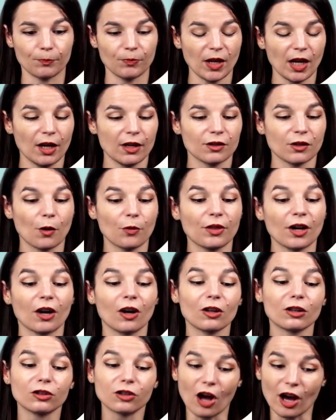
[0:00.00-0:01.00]
So there are a
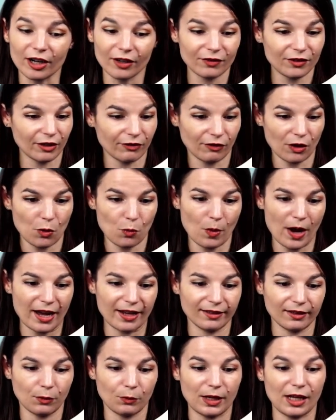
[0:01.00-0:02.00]
lot of different ways
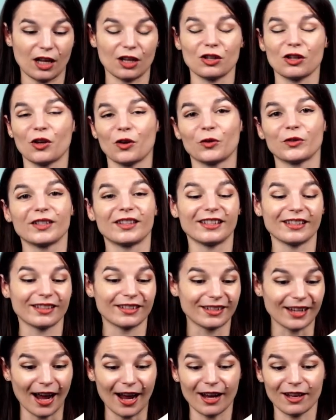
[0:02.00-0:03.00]
that we can use this
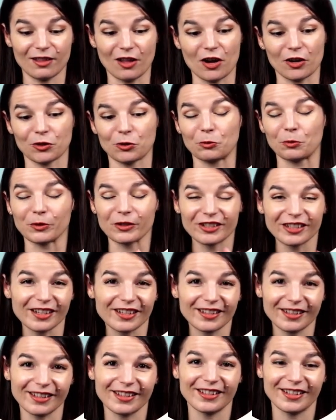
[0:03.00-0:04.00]
dialogue tool, just
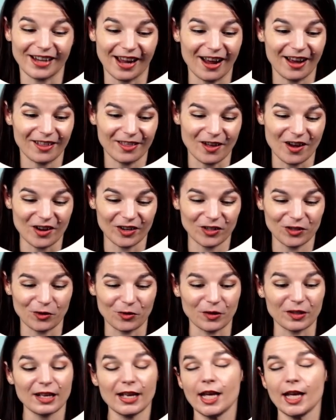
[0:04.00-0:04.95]
this dialogue tool,